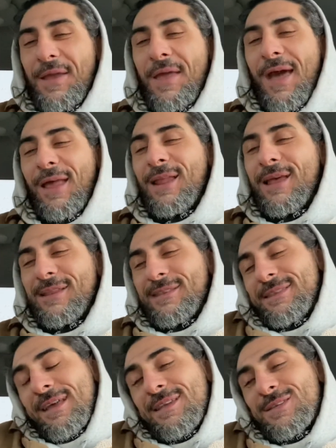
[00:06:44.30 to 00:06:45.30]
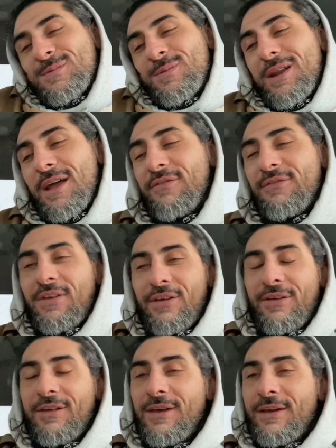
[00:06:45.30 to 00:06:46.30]
I like that's what I
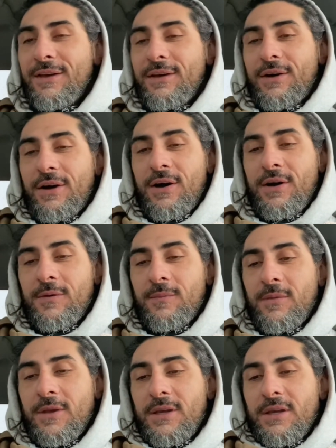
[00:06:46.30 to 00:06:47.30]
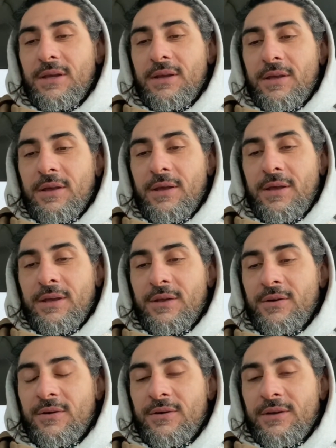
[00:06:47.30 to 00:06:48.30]
feel. Um, it, you
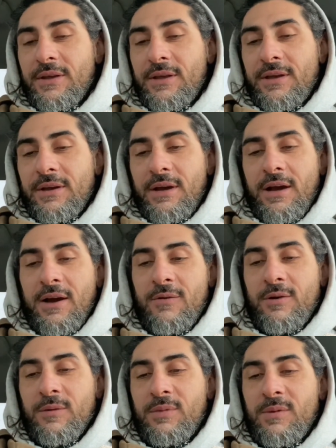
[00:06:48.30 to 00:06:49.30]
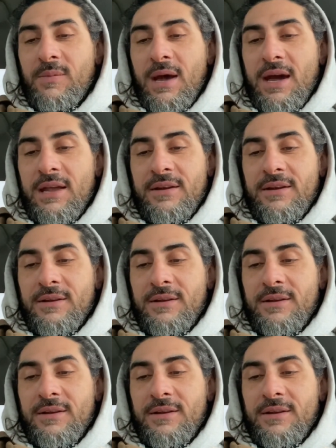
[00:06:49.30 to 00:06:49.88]
know, I wouldn't be mad.